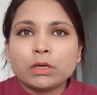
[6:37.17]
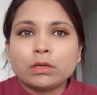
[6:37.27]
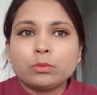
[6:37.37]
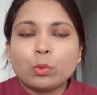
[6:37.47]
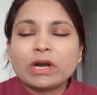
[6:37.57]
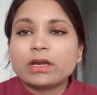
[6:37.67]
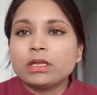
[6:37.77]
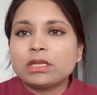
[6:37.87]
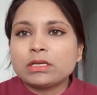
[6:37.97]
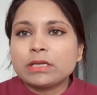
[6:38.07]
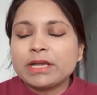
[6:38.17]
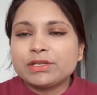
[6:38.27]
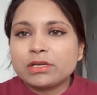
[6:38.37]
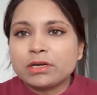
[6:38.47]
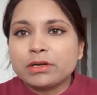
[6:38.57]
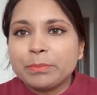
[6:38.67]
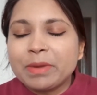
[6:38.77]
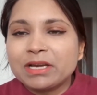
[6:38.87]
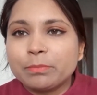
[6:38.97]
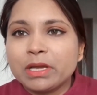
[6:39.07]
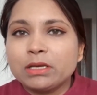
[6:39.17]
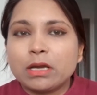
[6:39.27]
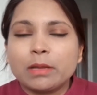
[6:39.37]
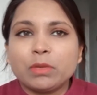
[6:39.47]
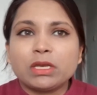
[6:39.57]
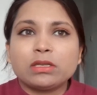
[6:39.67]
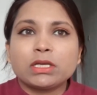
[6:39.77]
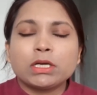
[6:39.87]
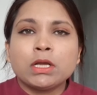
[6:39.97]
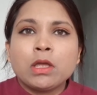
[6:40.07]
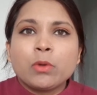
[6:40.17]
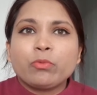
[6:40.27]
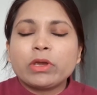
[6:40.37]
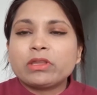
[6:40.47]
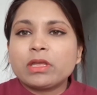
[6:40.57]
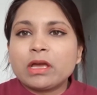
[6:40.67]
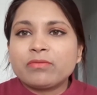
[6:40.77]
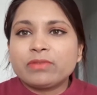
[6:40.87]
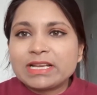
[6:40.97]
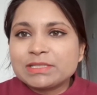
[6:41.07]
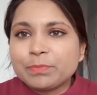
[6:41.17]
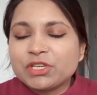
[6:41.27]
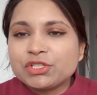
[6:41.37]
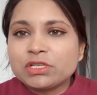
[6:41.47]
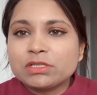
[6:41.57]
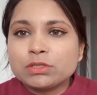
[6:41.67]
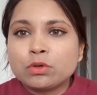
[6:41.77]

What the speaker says: work in the lighter department, in the where they have less patients.